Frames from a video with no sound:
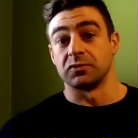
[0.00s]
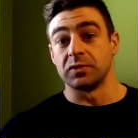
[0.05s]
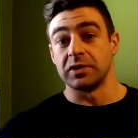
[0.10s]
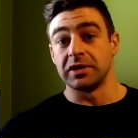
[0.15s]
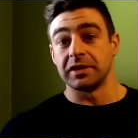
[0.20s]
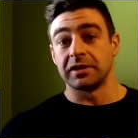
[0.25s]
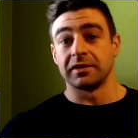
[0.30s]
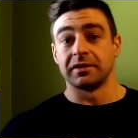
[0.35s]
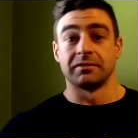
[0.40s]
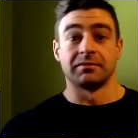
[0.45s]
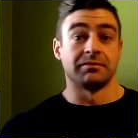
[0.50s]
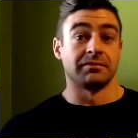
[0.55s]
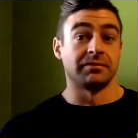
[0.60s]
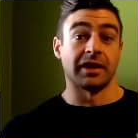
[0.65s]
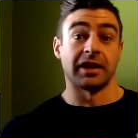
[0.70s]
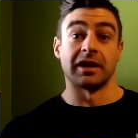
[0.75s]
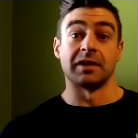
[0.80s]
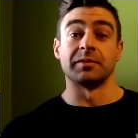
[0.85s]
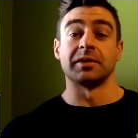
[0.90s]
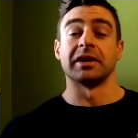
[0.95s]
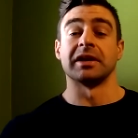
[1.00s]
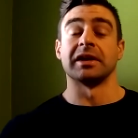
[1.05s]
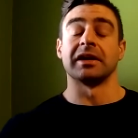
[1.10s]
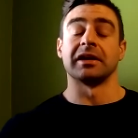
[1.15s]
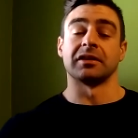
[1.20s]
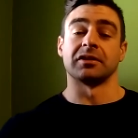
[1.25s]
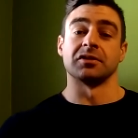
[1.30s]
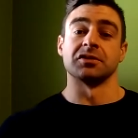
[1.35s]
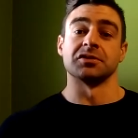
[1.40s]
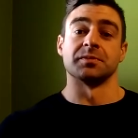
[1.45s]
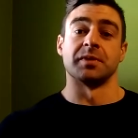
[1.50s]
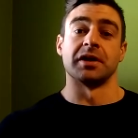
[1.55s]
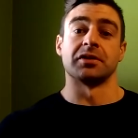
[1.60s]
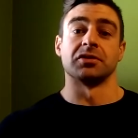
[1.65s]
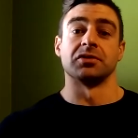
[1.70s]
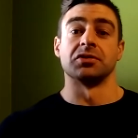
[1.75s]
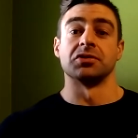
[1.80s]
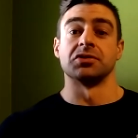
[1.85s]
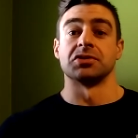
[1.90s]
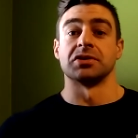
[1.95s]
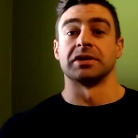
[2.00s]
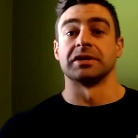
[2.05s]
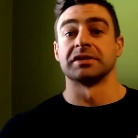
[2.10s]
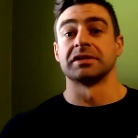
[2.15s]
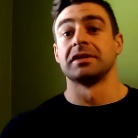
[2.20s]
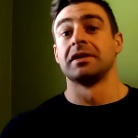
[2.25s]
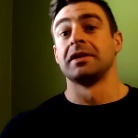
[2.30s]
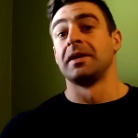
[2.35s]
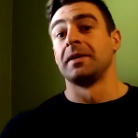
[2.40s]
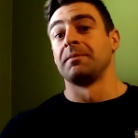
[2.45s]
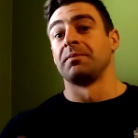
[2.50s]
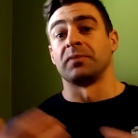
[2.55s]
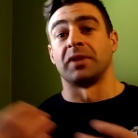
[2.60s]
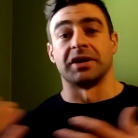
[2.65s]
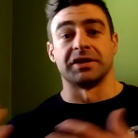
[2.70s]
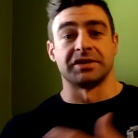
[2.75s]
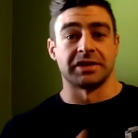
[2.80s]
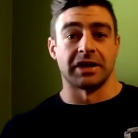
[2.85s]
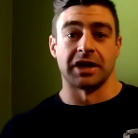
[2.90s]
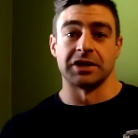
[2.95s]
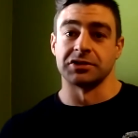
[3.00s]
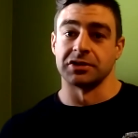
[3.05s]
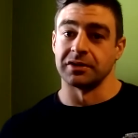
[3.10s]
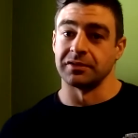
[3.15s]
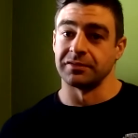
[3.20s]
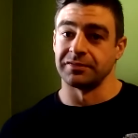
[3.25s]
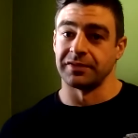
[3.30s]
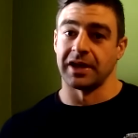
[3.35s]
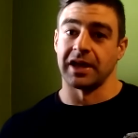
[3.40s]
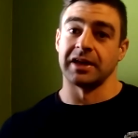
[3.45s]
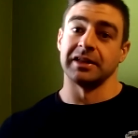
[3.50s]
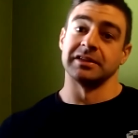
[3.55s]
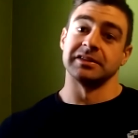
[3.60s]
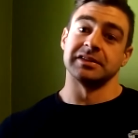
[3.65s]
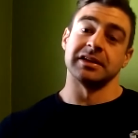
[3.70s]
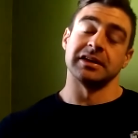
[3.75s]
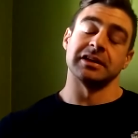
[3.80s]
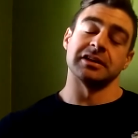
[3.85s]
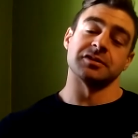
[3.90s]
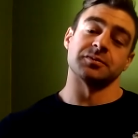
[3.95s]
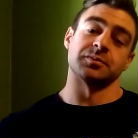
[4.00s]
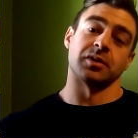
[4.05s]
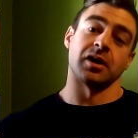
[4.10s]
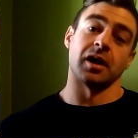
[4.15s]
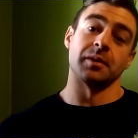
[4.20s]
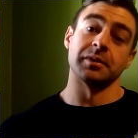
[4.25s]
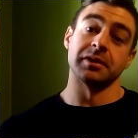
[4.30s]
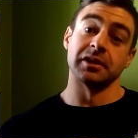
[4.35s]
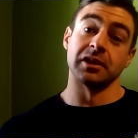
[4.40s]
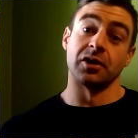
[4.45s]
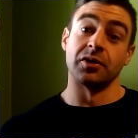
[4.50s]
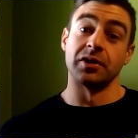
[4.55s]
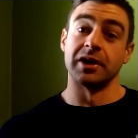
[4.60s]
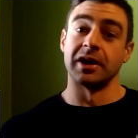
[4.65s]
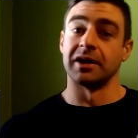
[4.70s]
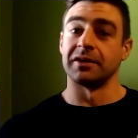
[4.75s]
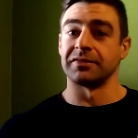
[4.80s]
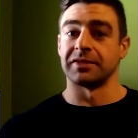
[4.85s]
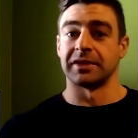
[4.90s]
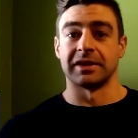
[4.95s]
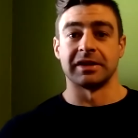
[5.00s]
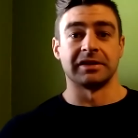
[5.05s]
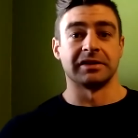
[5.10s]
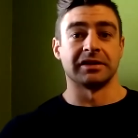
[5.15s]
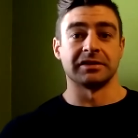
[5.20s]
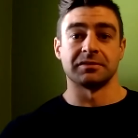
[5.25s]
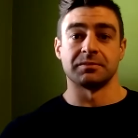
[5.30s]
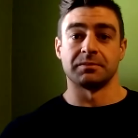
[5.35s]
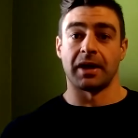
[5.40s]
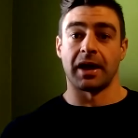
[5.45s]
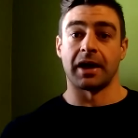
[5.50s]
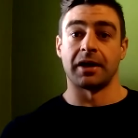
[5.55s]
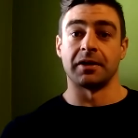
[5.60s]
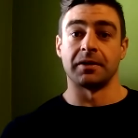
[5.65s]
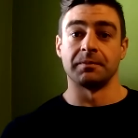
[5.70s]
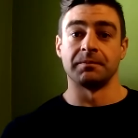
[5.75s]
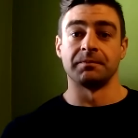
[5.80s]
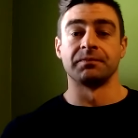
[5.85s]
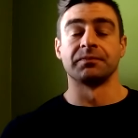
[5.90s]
week, then I'm going to get those micronutrients. My saturated fat intake is probably low enough that it doesn't matter